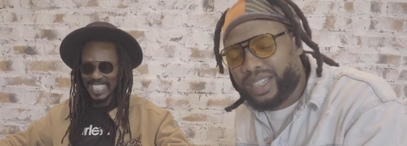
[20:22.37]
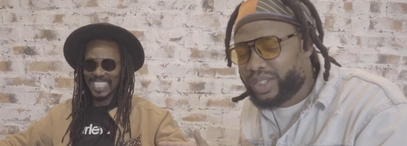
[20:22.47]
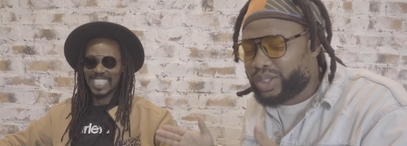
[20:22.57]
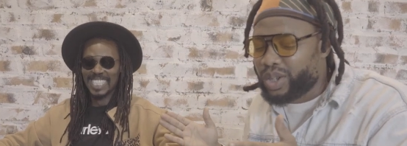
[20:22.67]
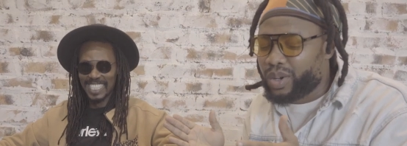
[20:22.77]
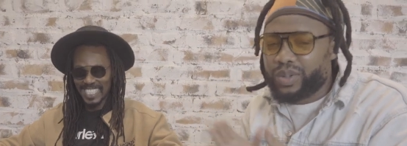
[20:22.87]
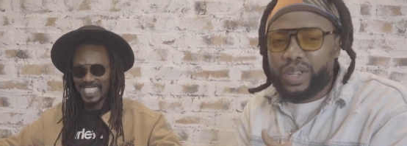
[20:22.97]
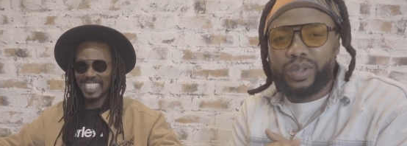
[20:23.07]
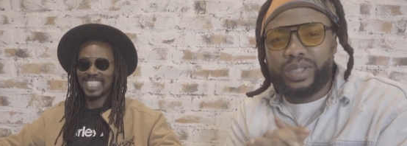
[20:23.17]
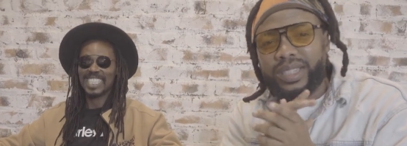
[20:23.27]
Speaker 1: So,
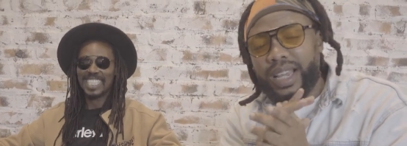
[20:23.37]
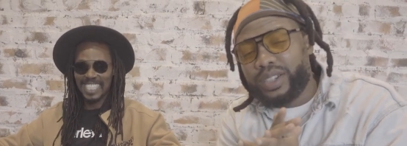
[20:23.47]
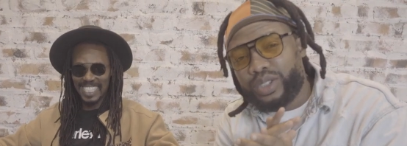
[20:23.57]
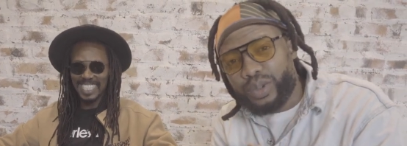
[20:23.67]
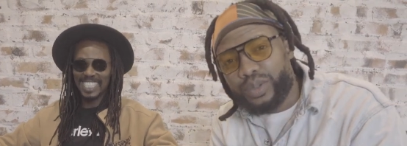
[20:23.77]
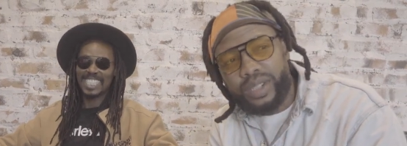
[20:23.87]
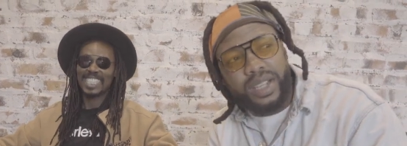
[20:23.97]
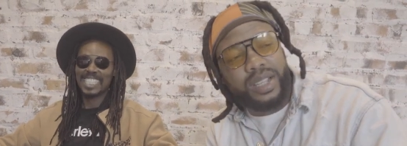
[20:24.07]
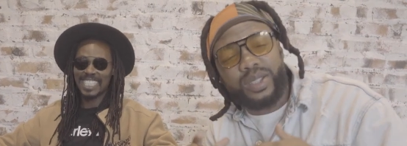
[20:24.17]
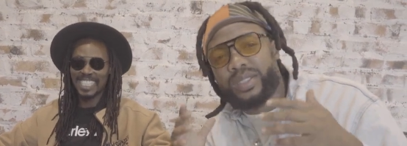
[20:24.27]
yo, stay tuned
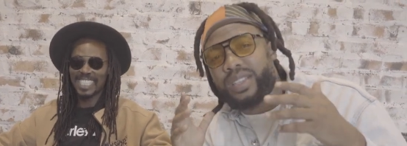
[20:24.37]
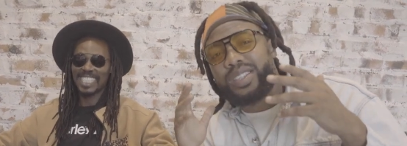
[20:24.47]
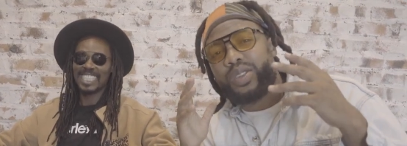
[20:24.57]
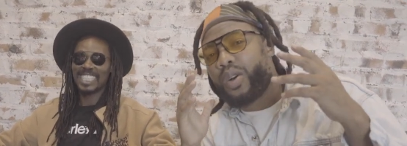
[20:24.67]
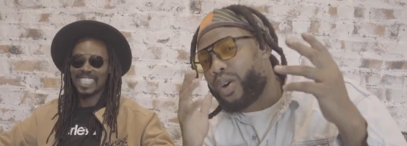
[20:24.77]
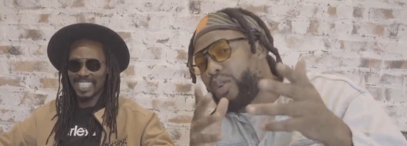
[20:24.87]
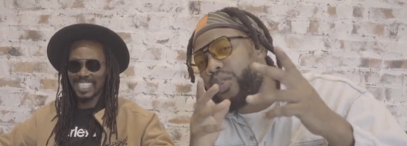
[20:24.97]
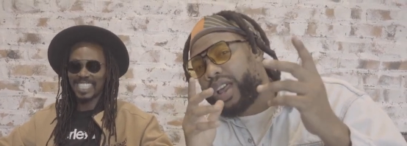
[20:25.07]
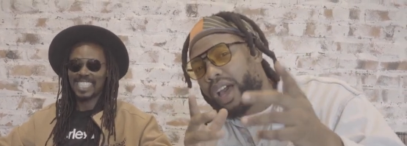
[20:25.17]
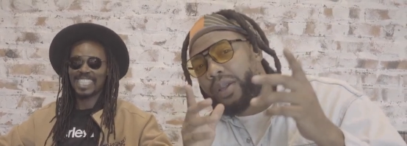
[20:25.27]
because there's a whole
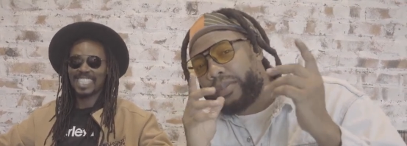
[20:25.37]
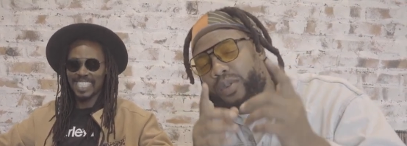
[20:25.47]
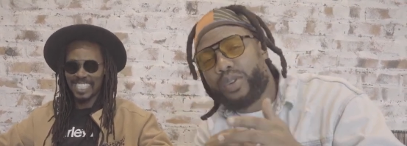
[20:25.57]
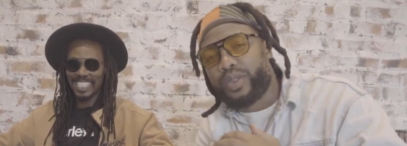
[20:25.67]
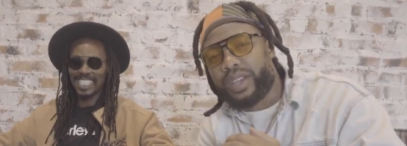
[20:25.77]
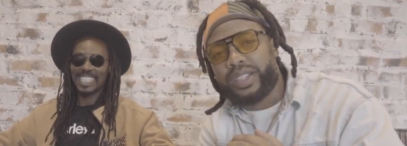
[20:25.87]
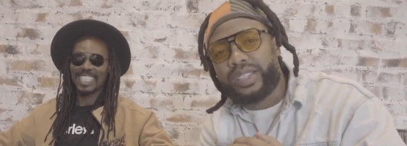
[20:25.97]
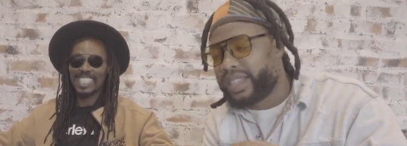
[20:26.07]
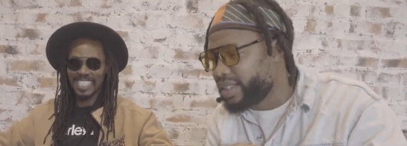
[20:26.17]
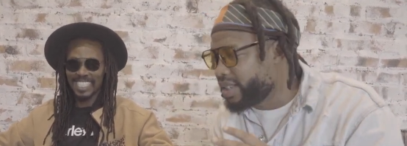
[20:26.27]
lot of more you're going to
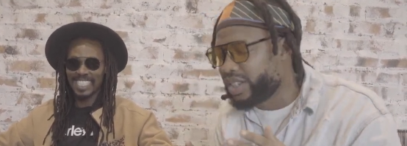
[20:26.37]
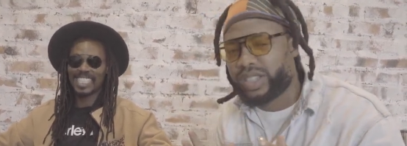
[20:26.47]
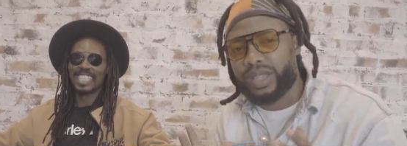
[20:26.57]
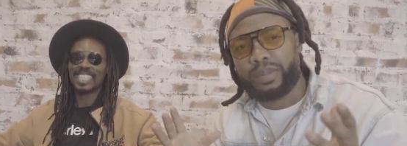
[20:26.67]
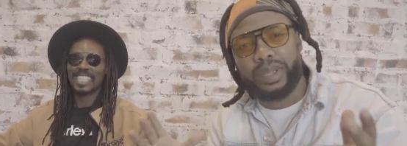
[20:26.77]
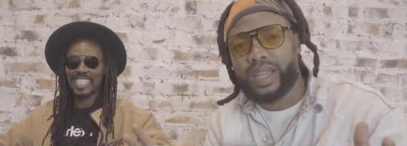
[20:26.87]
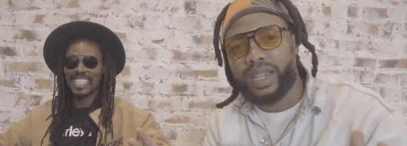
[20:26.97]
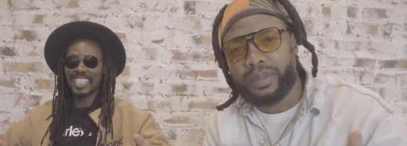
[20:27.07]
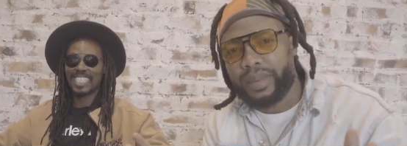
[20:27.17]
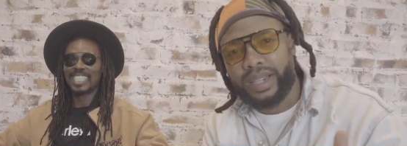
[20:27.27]
see. This is just the
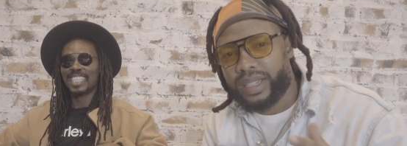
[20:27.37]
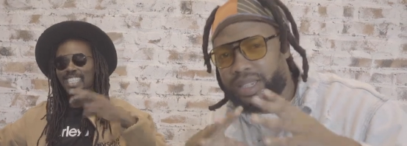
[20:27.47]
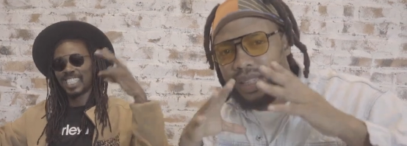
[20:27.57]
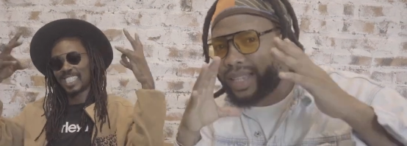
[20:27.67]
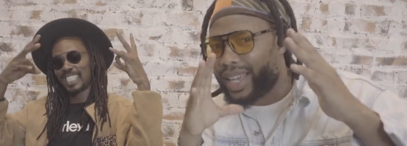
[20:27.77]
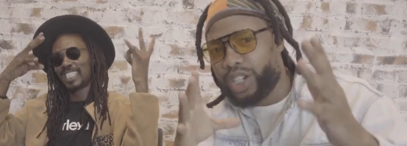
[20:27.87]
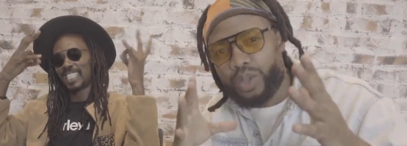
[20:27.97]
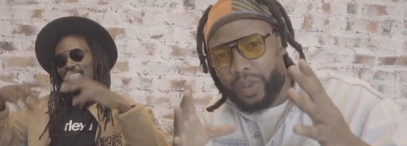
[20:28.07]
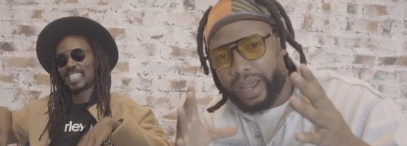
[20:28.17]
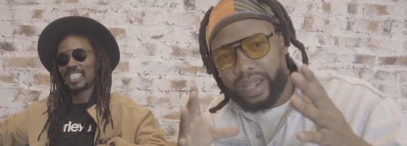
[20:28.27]
beginning, man. This is the
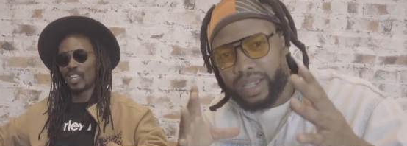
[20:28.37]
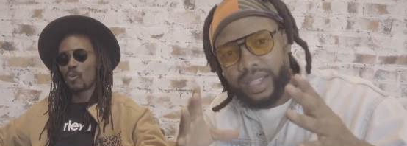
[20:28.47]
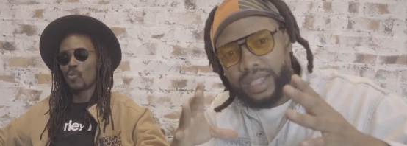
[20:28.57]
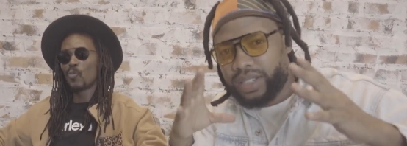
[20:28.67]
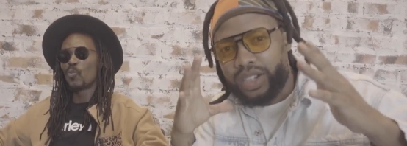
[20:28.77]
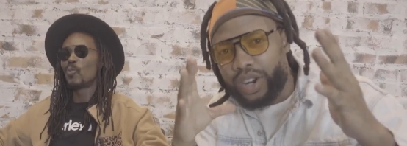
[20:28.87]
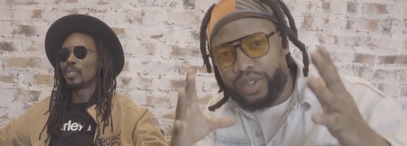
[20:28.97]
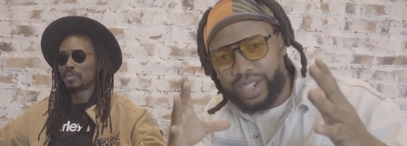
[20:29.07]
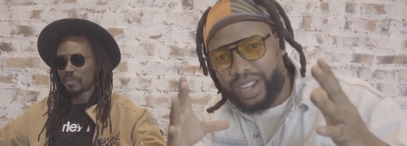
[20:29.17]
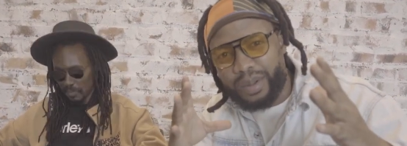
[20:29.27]
gateway to
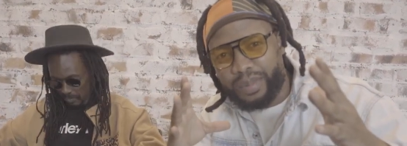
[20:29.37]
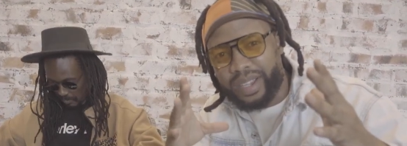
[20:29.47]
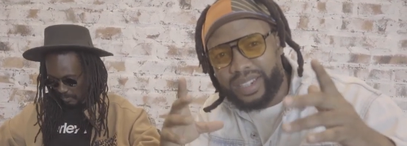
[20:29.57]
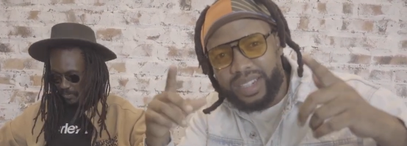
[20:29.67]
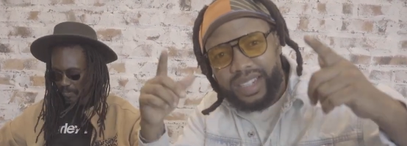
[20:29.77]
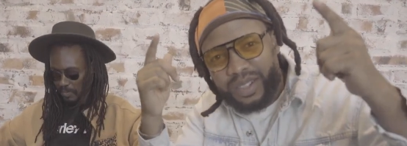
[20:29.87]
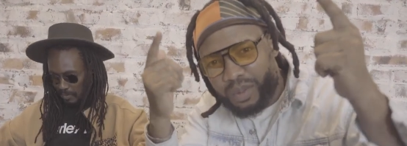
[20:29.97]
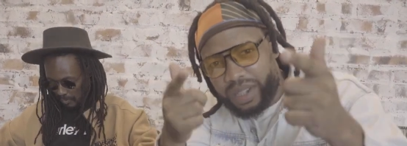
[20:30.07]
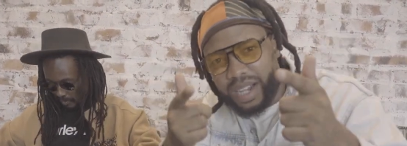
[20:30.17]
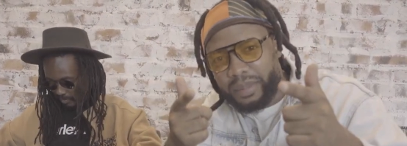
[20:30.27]
Durban
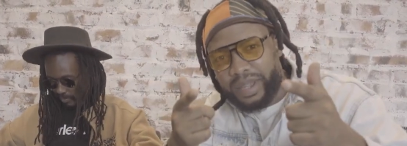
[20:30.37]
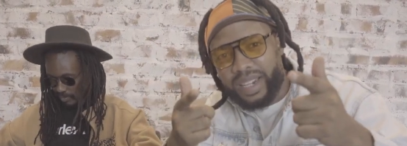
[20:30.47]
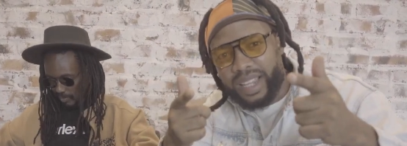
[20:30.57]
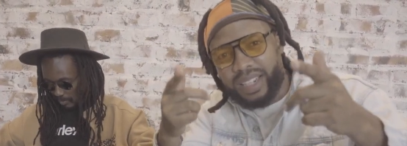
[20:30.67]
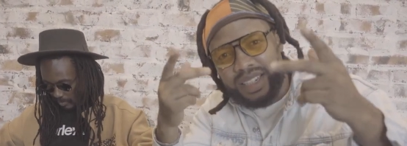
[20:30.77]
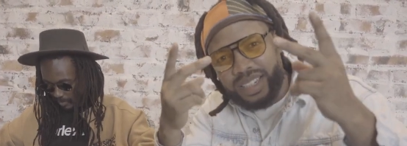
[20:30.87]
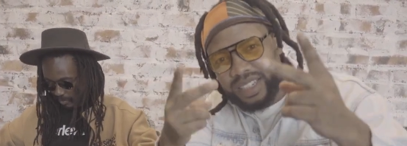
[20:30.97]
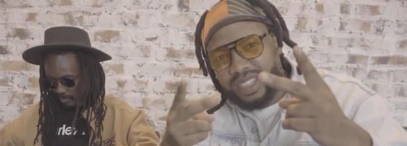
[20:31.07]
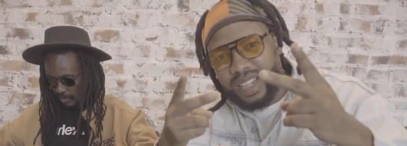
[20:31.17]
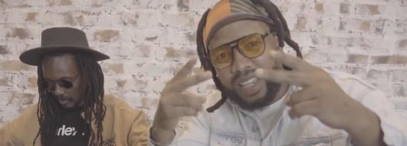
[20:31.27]
coming in.
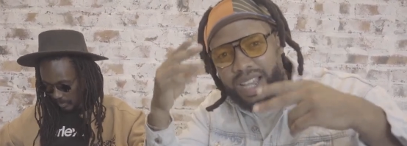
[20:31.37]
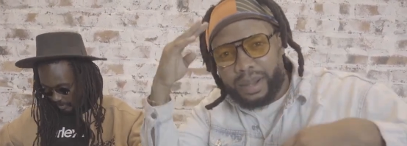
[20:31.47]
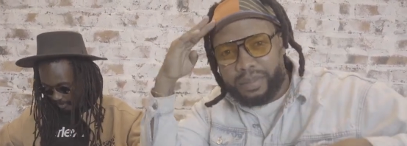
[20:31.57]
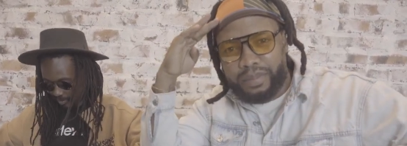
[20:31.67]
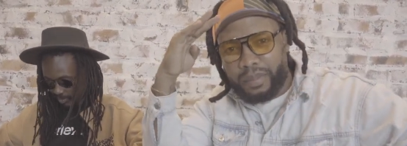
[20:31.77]
Stay up.